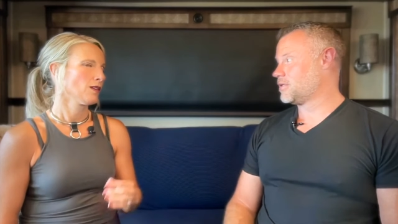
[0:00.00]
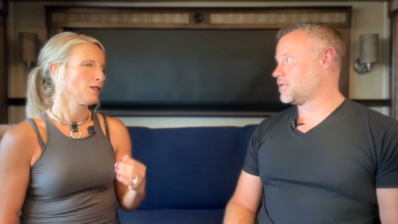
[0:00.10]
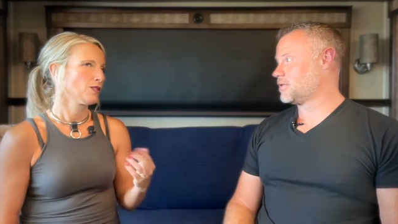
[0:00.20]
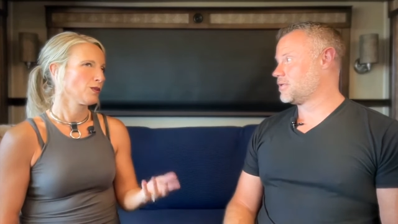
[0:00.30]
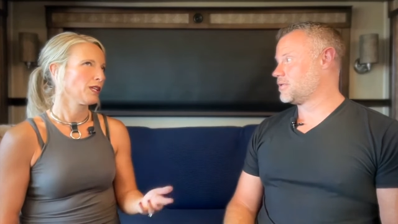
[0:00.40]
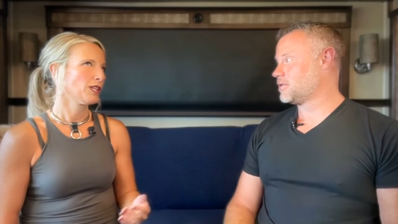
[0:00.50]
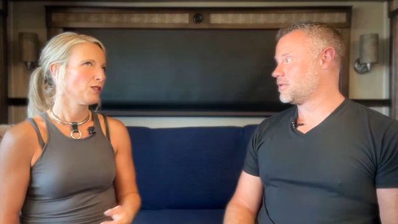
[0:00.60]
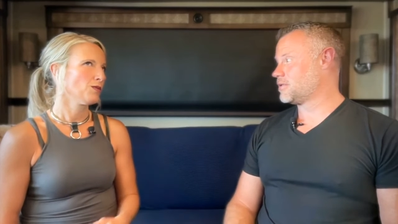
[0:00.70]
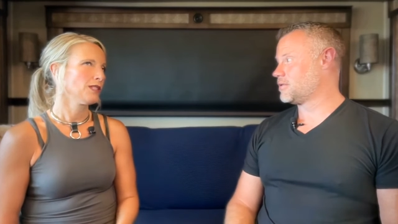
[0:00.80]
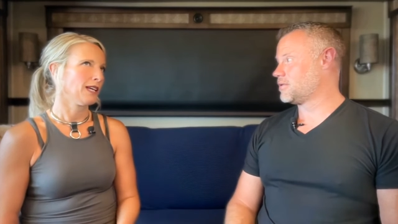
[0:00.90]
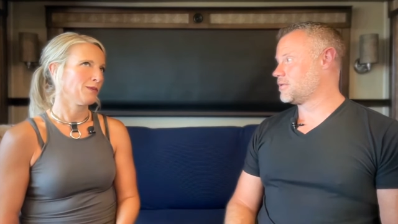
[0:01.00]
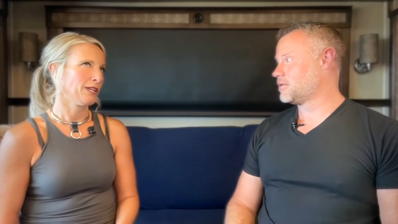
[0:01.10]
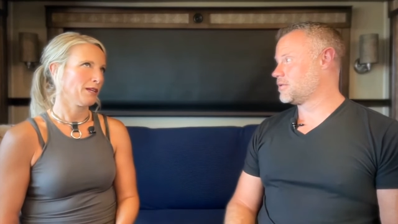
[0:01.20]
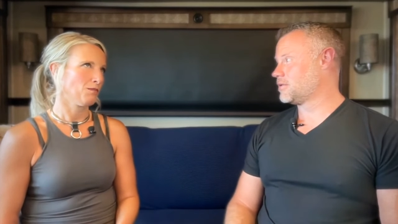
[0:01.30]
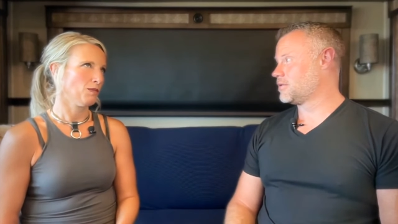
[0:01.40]
Speaker 1: So, can you
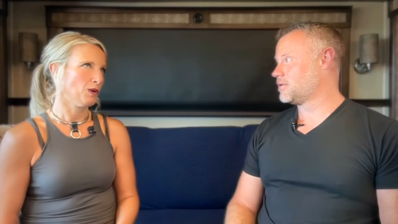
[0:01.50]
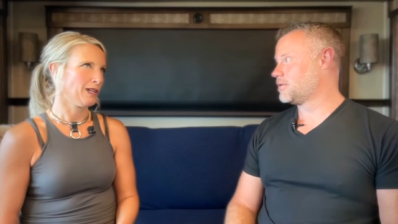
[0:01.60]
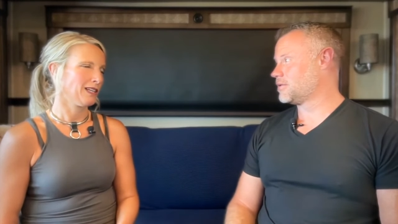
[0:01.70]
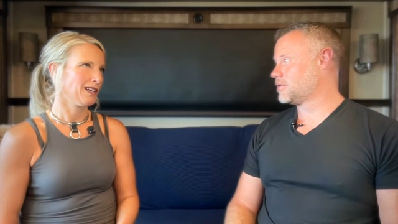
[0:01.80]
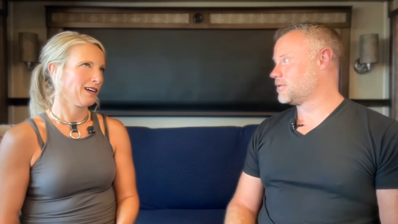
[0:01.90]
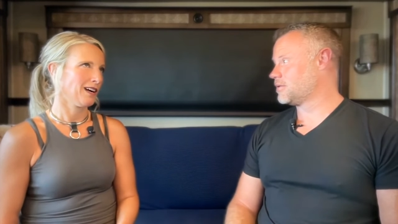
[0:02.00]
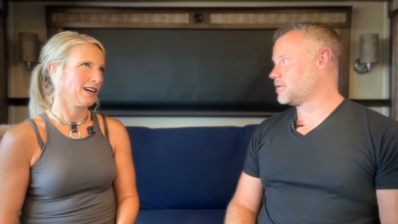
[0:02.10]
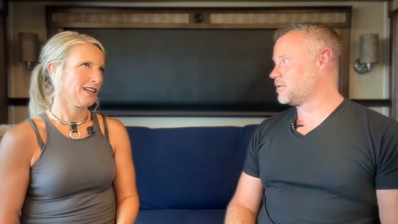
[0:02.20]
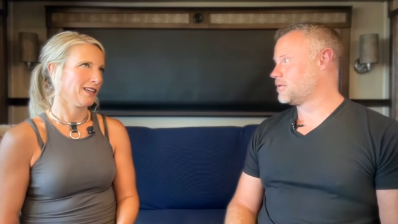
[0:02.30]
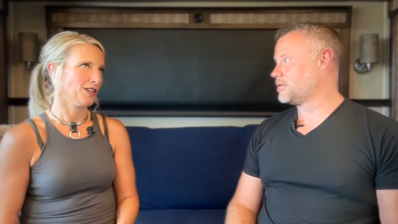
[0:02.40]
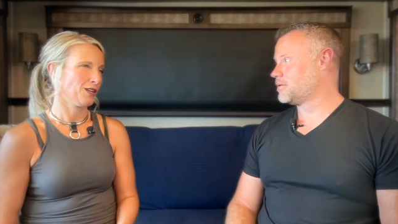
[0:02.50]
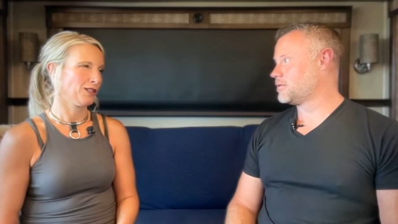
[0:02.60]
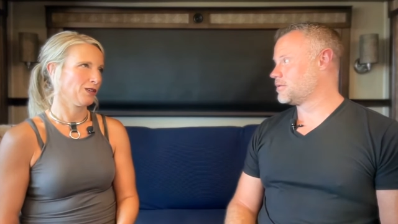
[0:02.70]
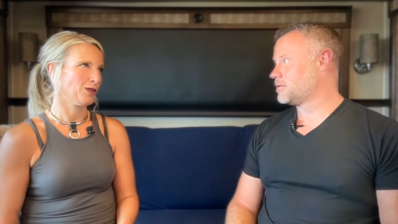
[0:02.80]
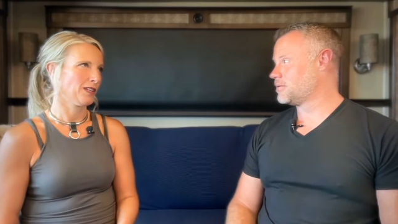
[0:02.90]
elaborate more on
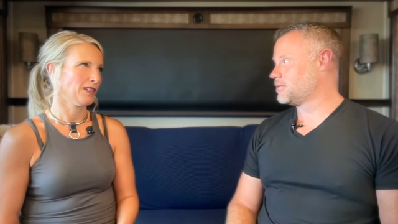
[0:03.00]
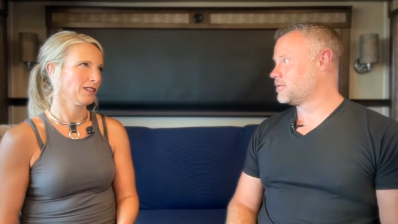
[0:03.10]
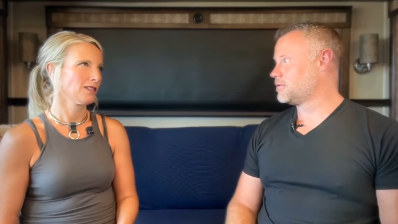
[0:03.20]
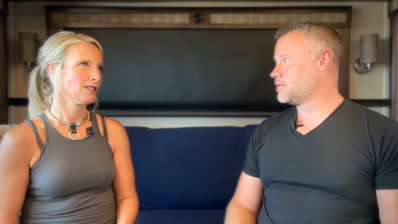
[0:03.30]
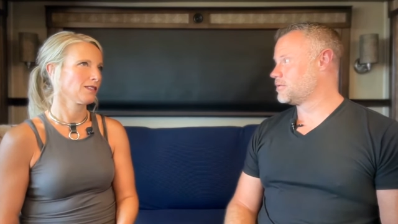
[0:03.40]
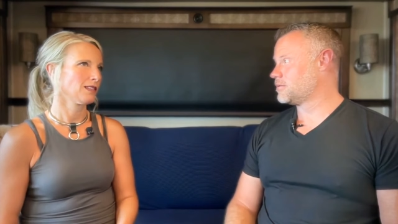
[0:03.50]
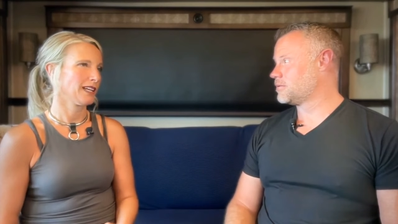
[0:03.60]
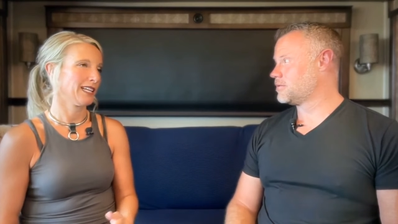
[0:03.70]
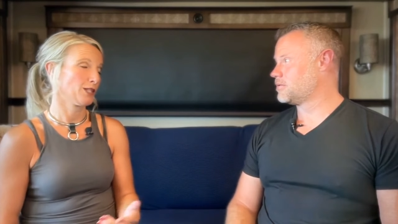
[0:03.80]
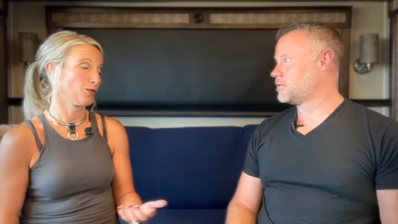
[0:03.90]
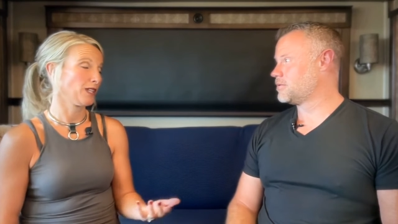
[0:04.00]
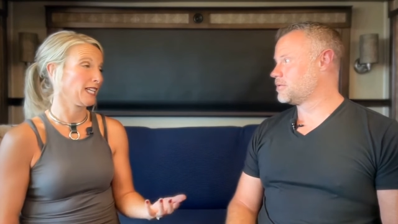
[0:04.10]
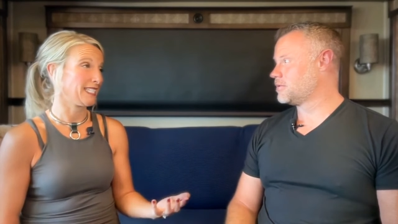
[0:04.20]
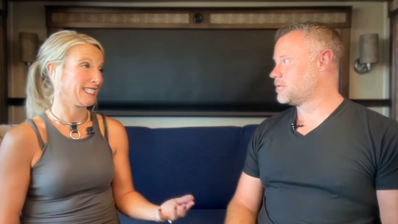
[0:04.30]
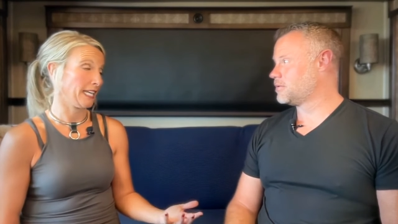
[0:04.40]
your own, I guess,
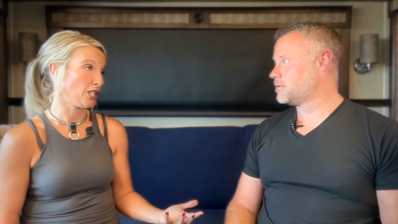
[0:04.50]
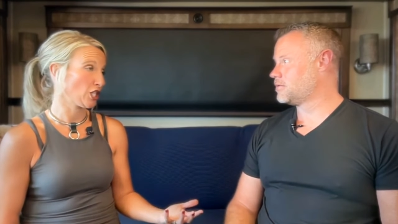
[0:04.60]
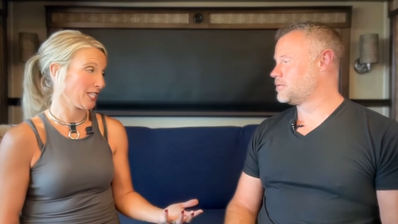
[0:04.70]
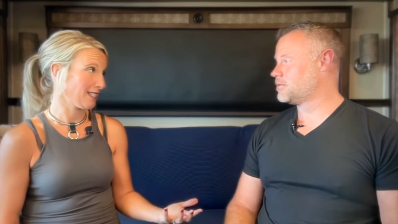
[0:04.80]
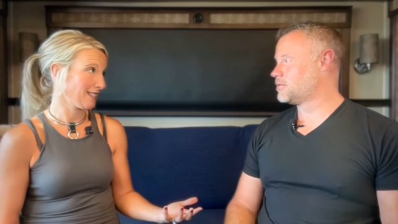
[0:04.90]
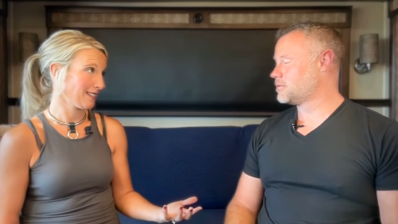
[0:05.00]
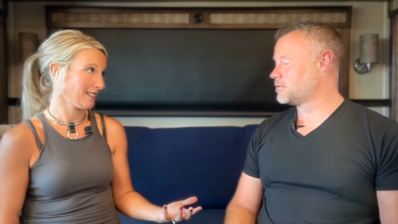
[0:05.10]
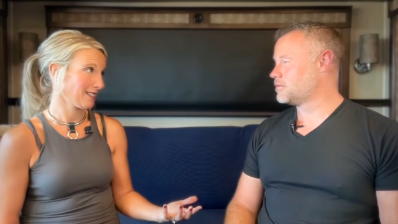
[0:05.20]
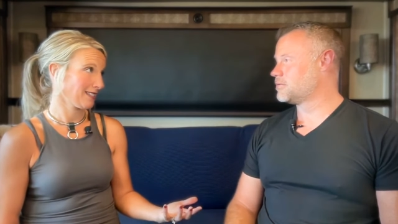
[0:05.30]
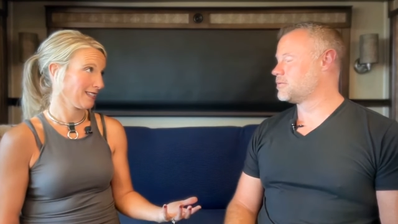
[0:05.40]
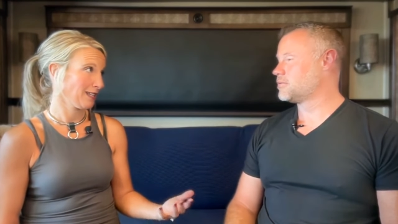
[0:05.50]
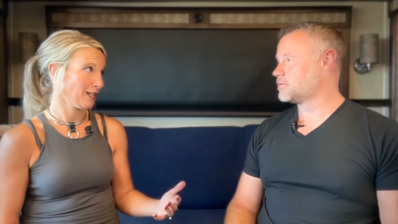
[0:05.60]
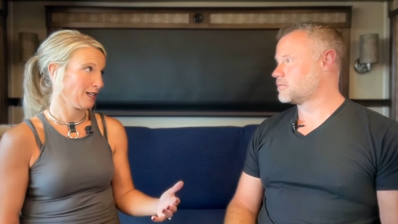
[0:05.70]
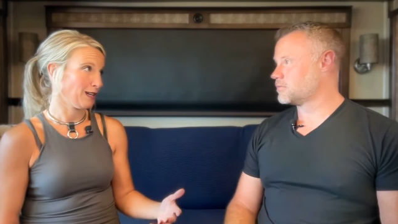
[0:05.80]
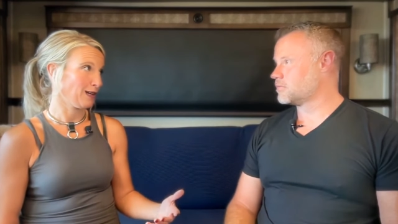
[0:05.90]
realization
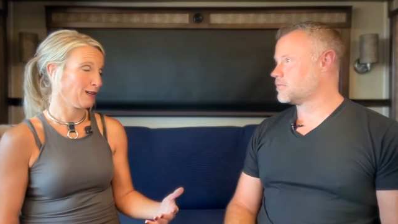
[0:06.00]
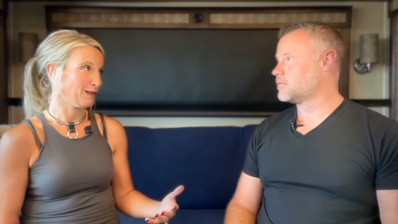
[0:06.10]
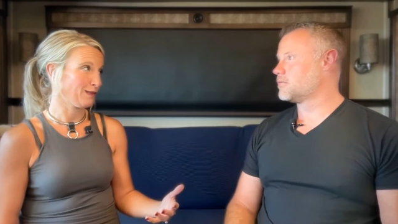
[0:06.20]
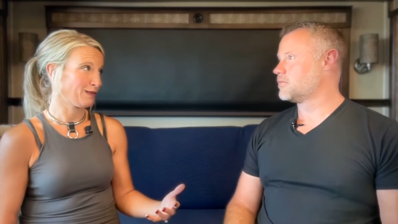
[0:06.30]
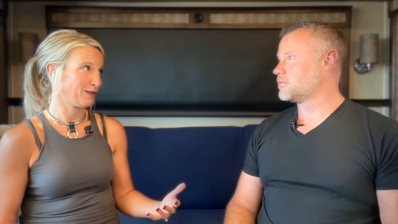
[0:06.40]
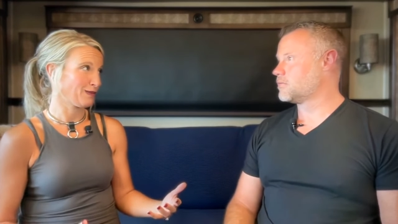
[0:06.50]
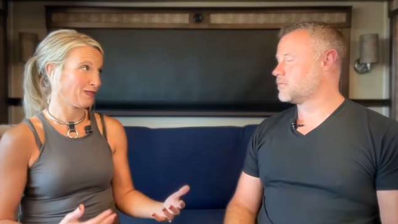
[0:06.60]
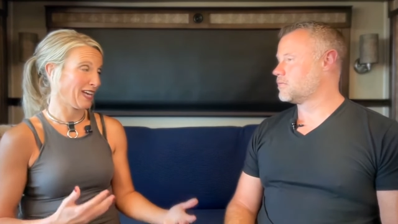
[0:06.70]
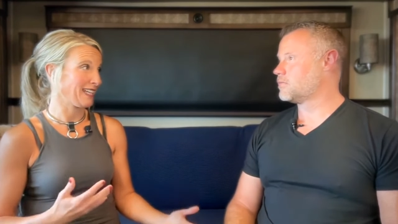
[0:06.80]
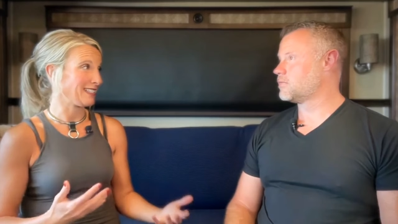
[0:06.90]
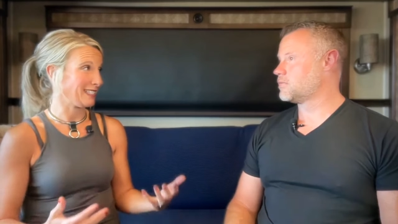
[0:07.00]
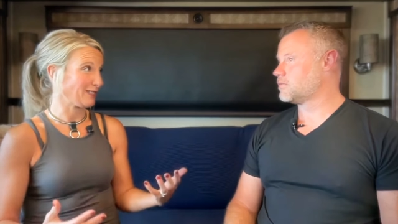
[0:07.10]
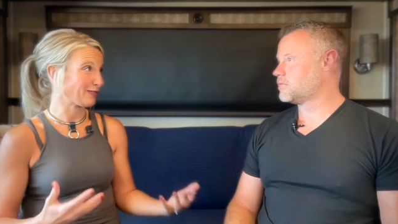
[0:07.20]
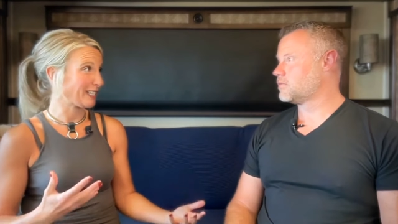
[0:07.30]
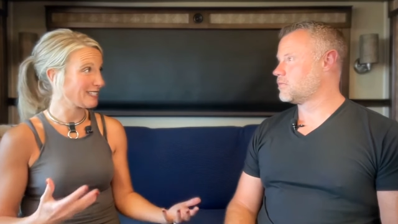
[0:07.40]
of that
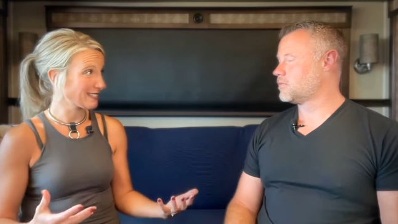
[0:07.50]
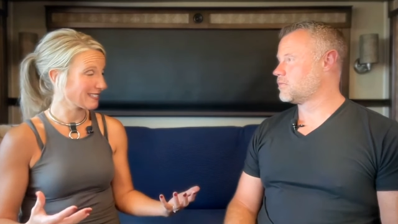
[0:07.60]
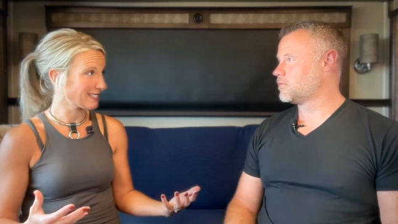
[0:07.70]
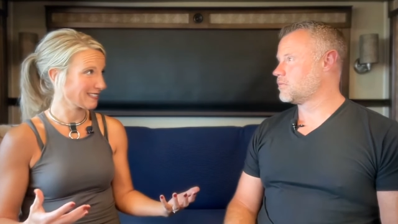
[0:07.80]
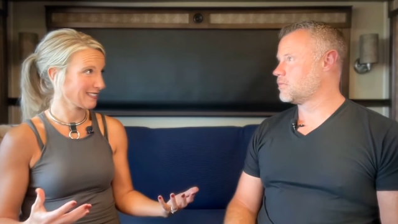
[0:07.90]
difference?